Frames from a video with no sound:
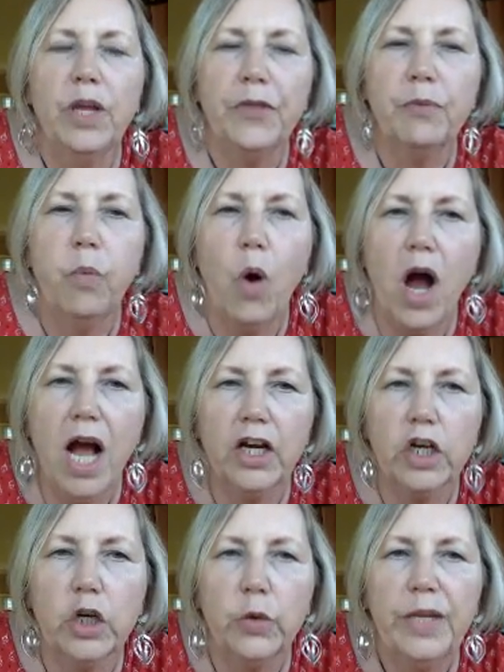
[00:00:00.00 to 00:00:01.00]
with
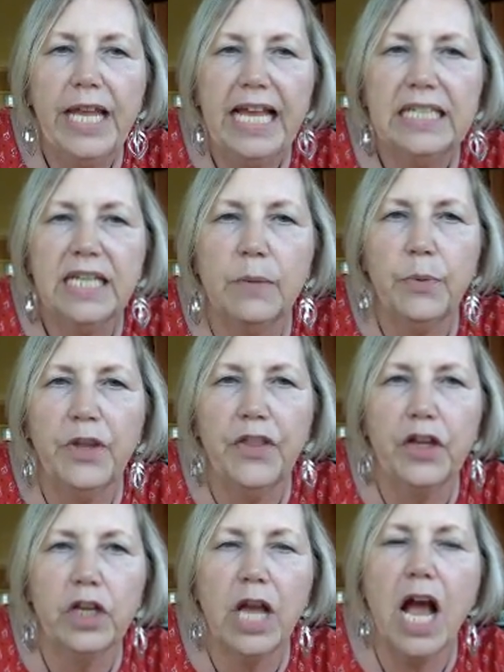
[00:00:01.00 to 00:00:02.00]
water, we end up with
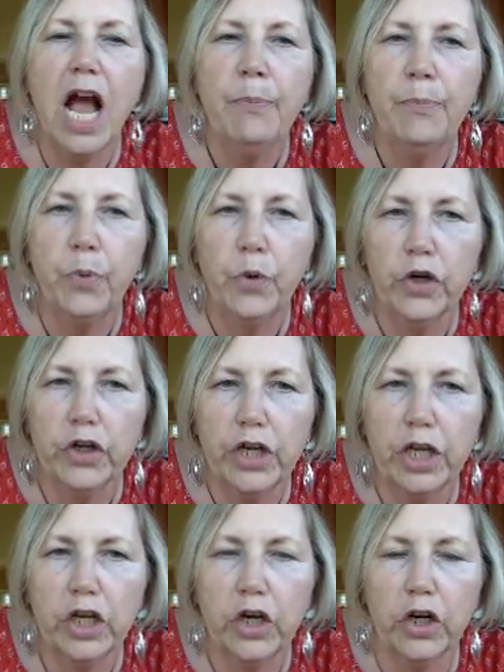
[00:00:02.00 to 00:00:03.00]
an
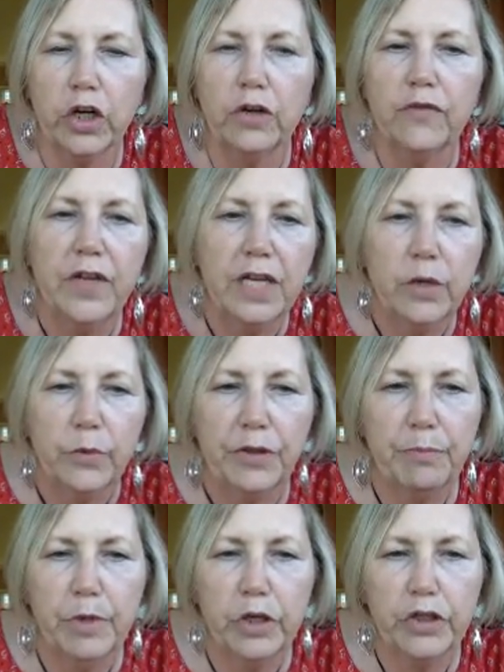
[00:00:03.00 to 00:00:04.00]
upward curve.
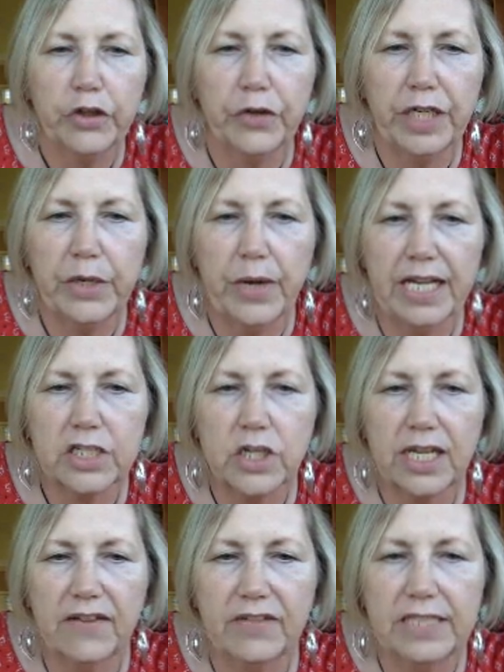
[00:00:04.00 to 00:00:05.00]
With mercury, you
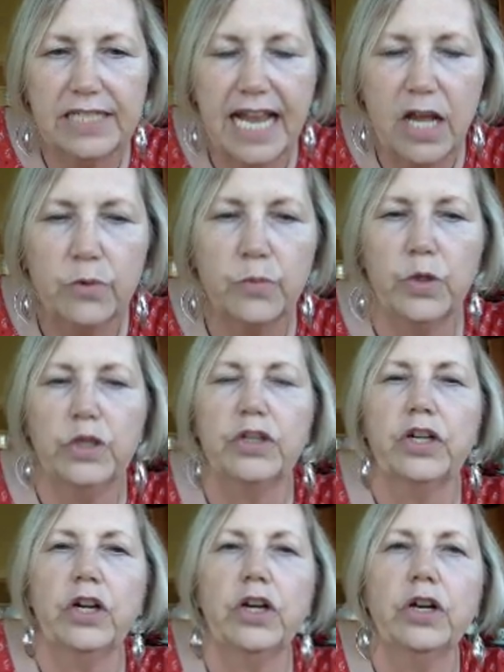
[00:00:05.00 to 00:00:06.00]
actually have a
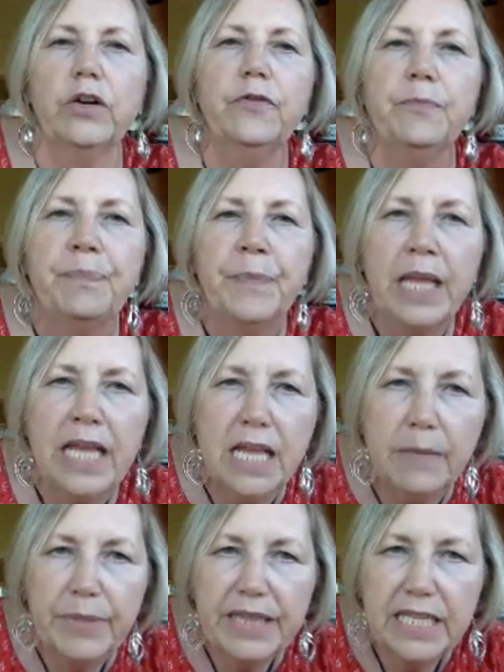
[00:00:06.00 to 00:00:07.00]
downward curve.
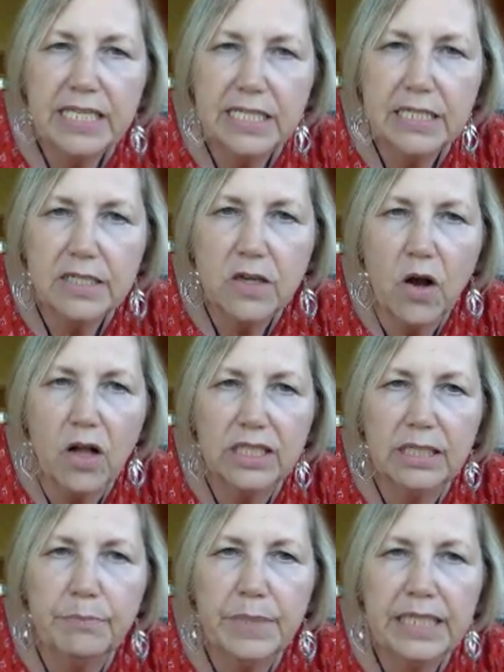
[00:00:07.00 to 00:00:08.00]
But this is called
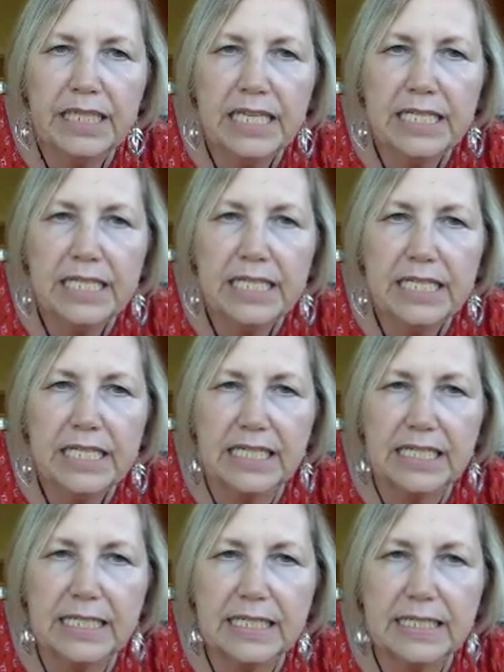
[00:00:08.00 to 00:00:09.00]
a
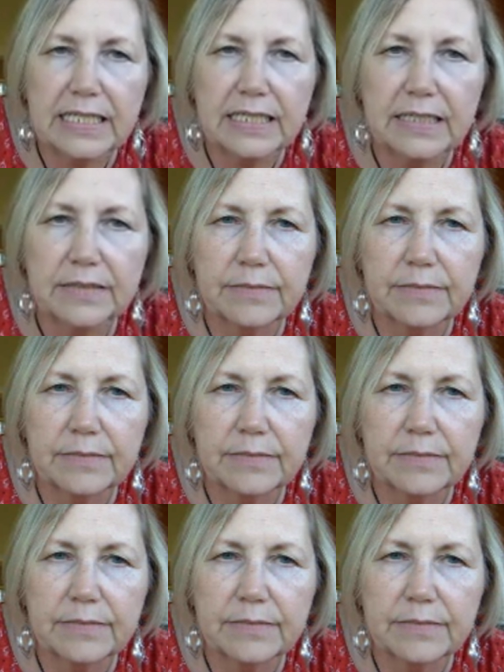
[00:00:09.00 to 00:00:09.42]
meniscus.